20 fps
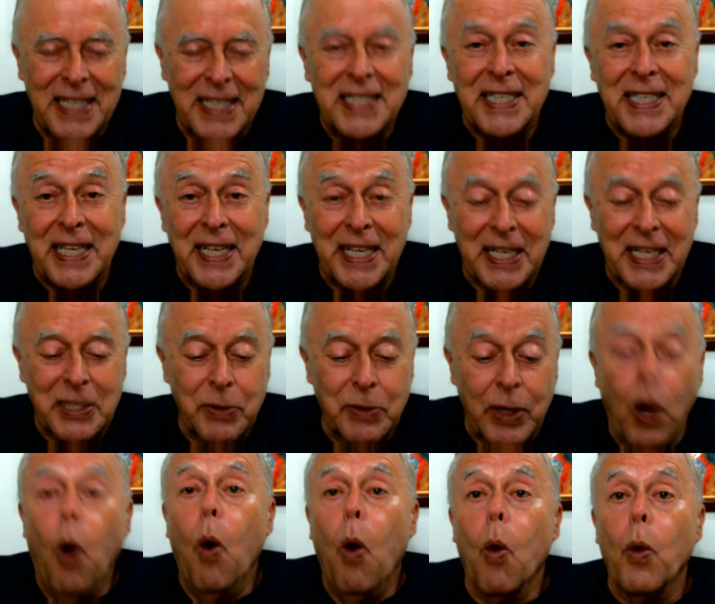See you next week.
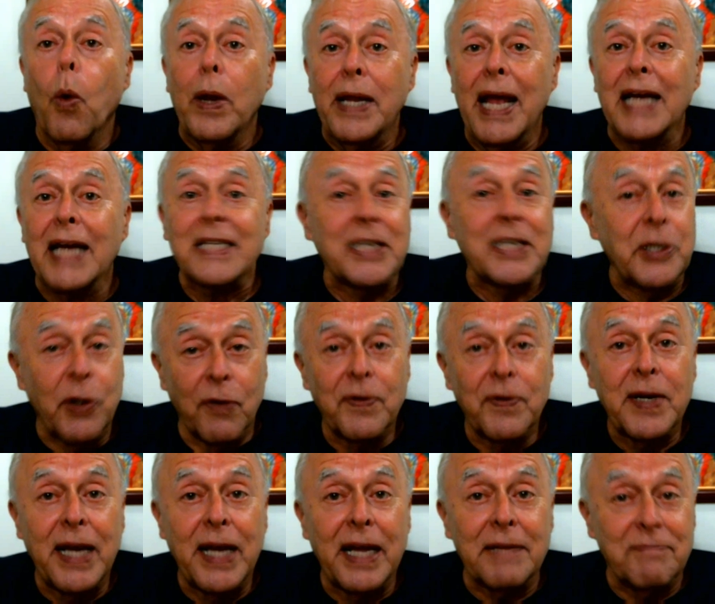Oh, yes, and don't
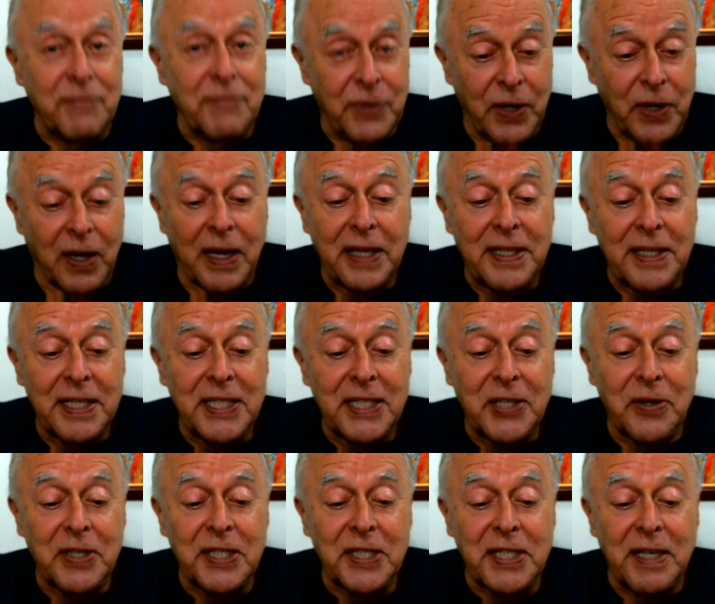forget, you like this
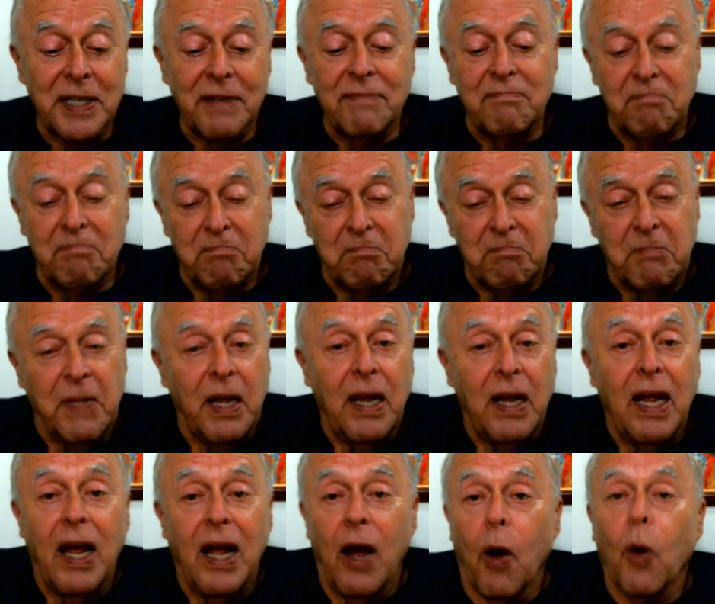sort of stuff,
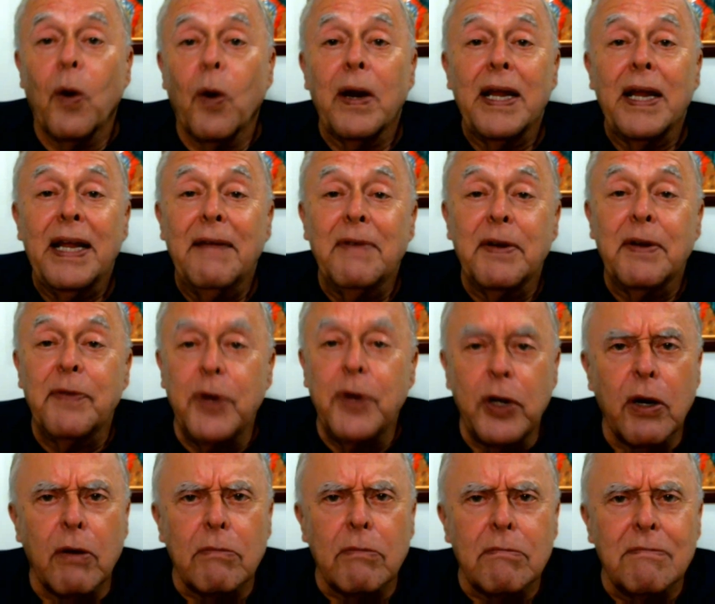or even if you
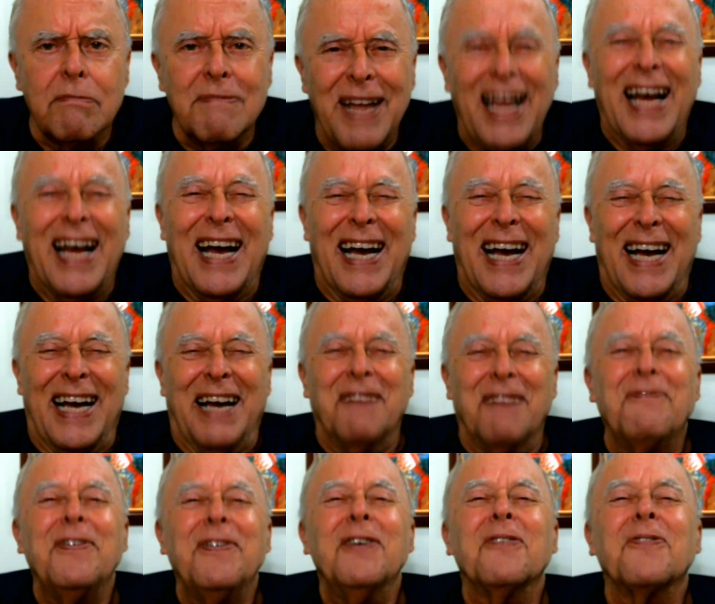don't,
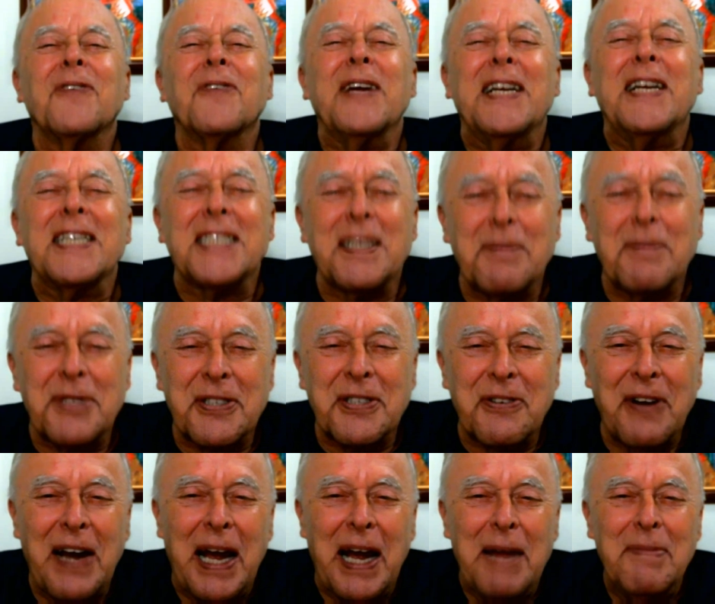feel free to
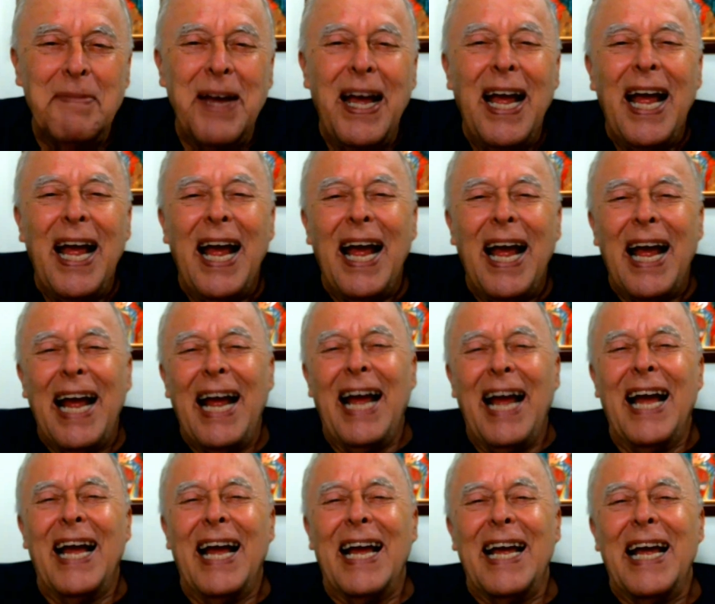subscribe,
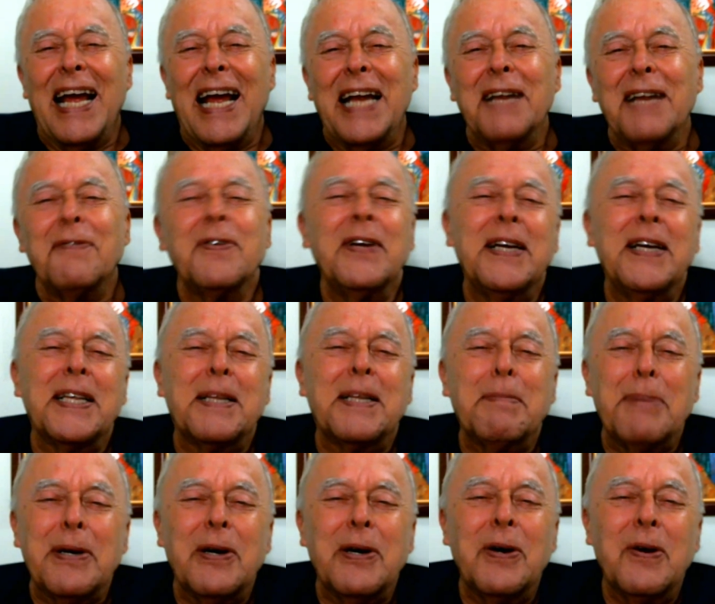and if you hit the
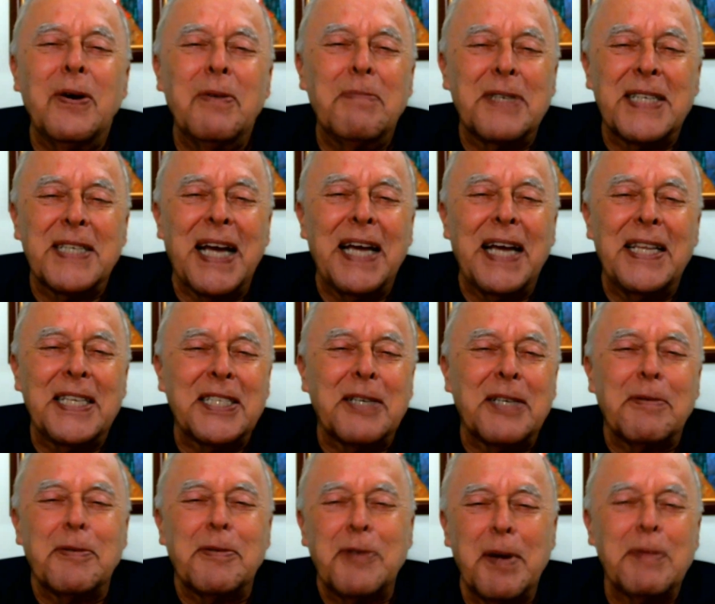bell beside the
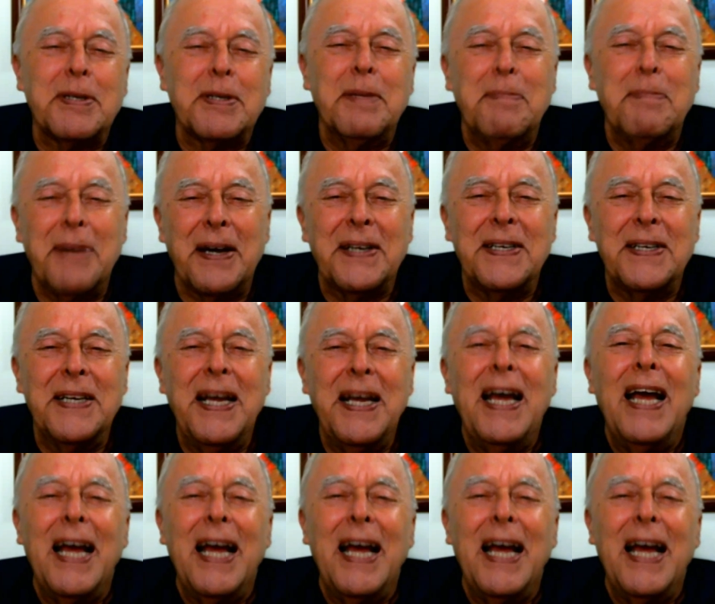subscription button,